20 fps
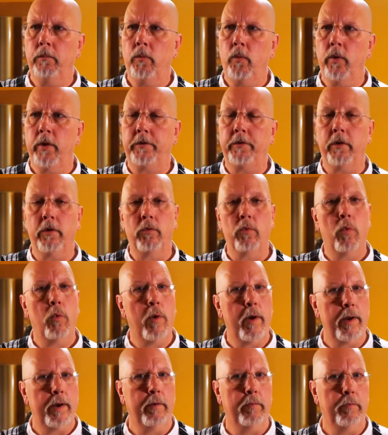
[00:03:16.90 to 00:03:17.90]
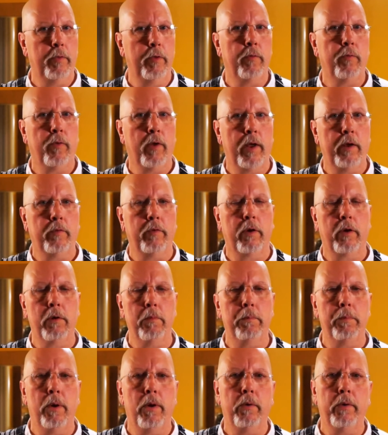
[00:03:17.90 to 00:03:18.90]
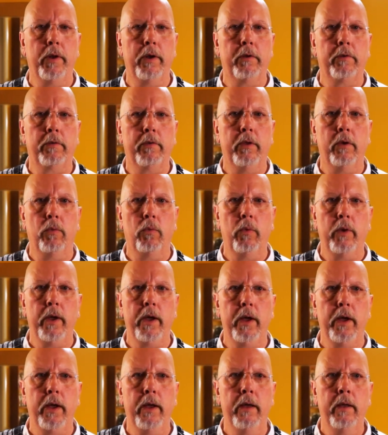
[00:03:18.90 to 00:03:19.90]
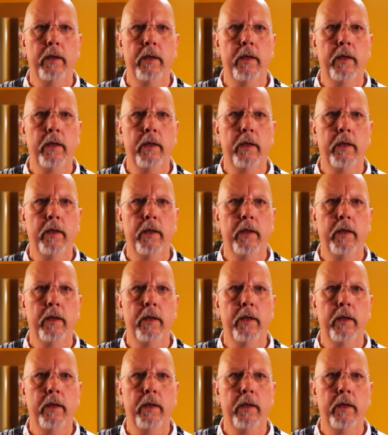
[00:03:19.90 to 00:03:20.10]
which is one of the flavor components that we